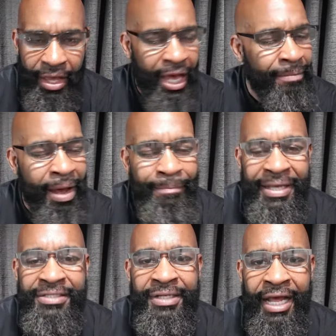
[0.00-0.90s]
And my
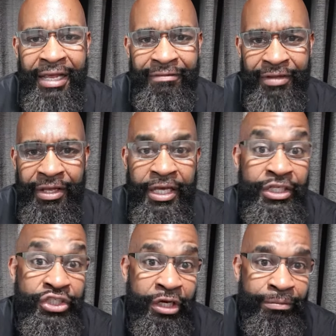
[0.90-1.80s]
best life it
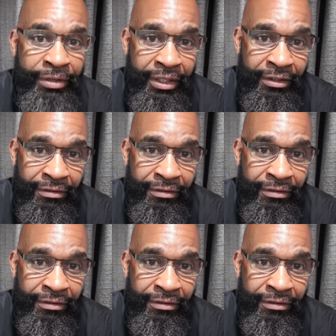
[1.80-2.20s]
shall be.